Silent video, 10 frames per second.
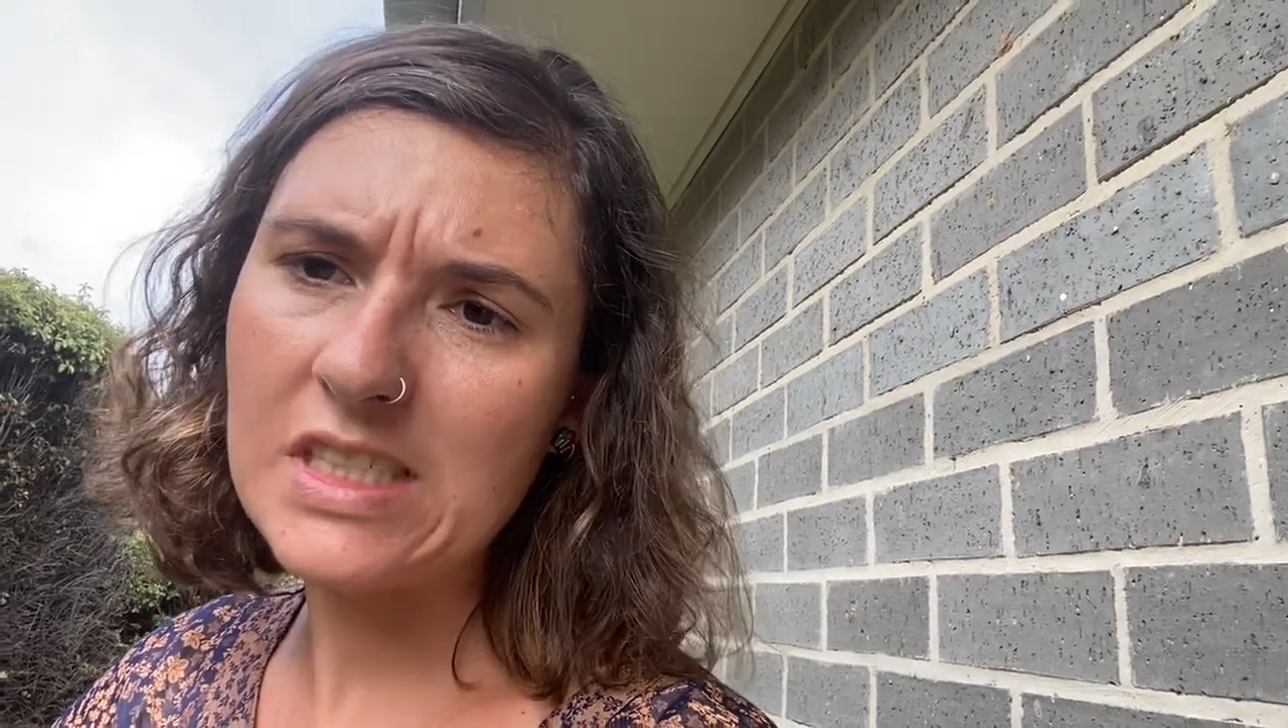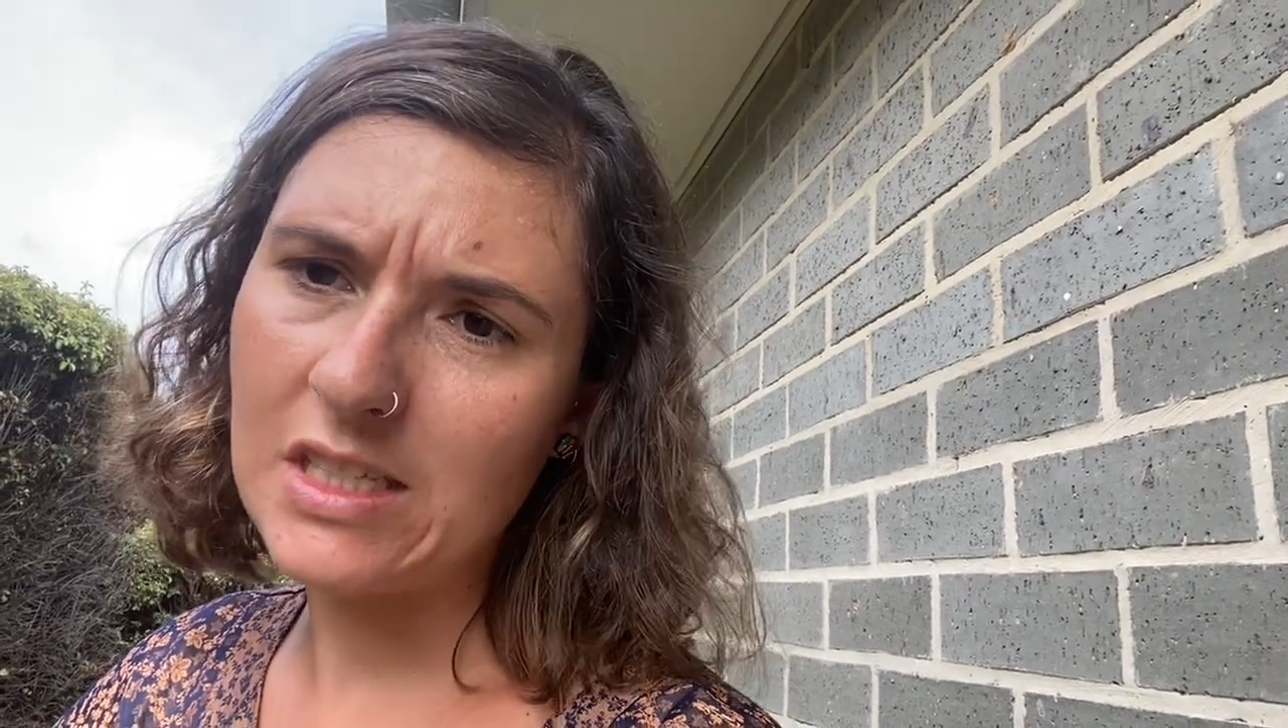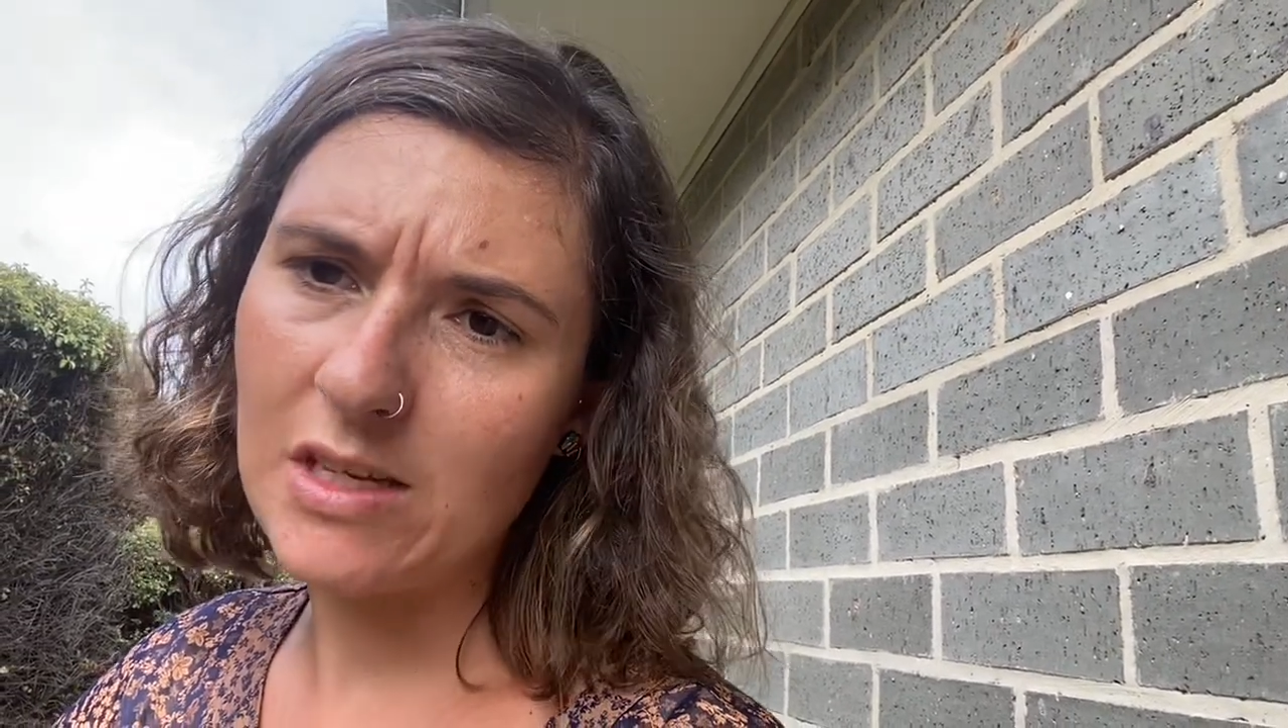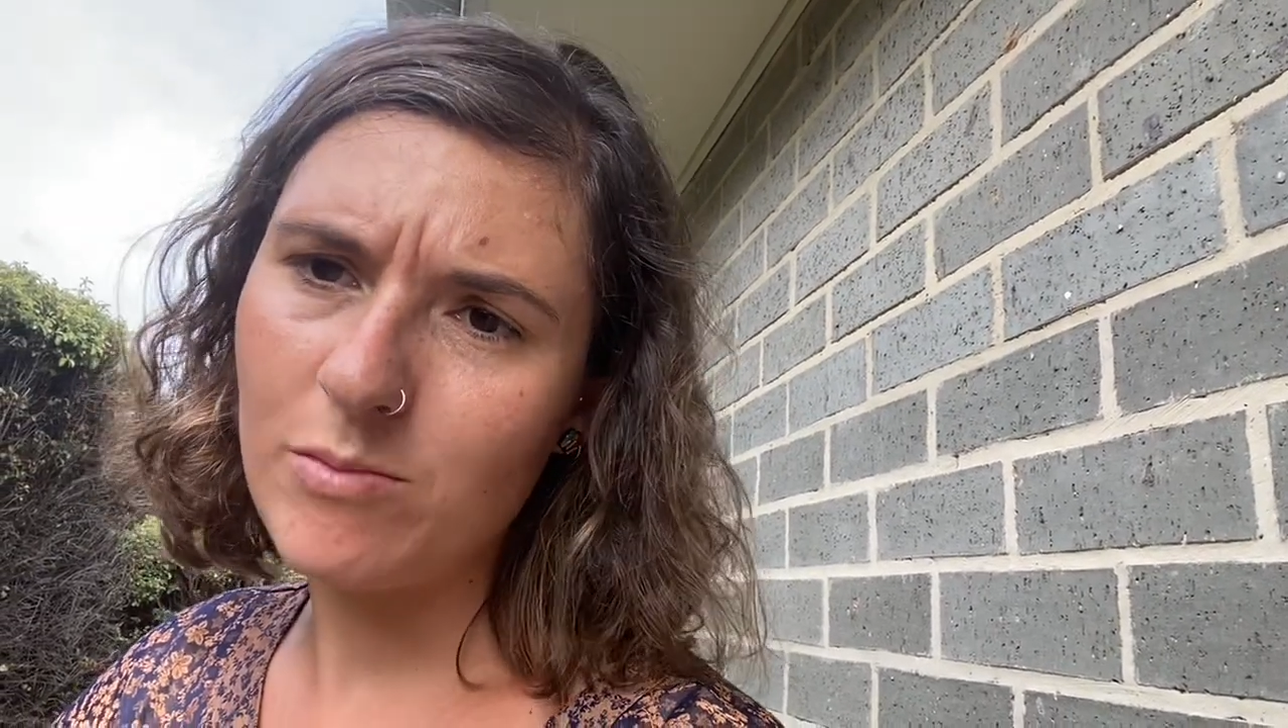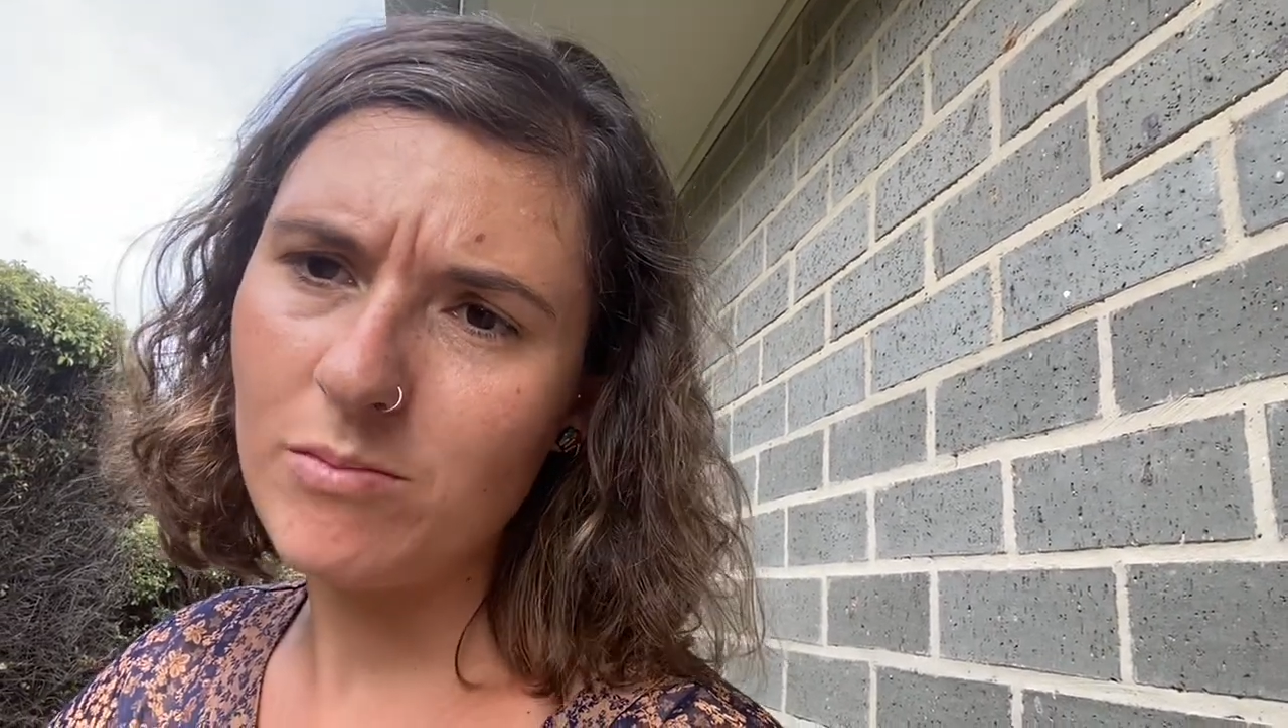to
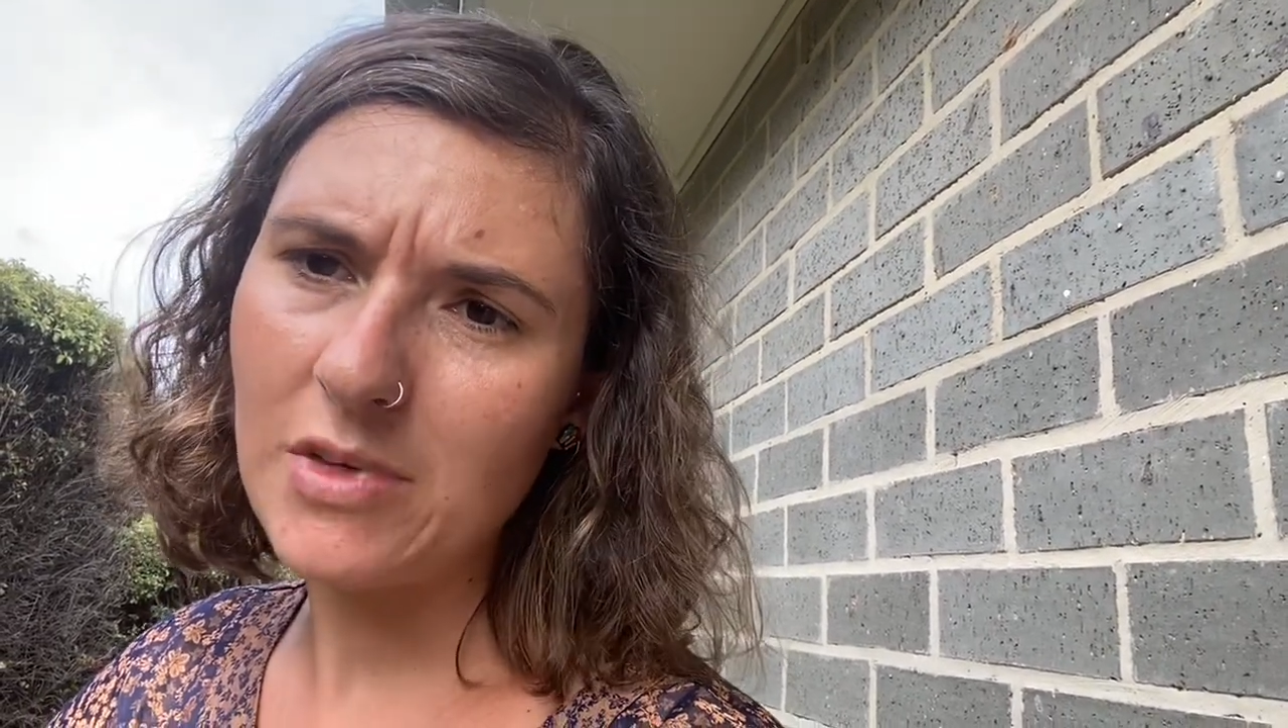them.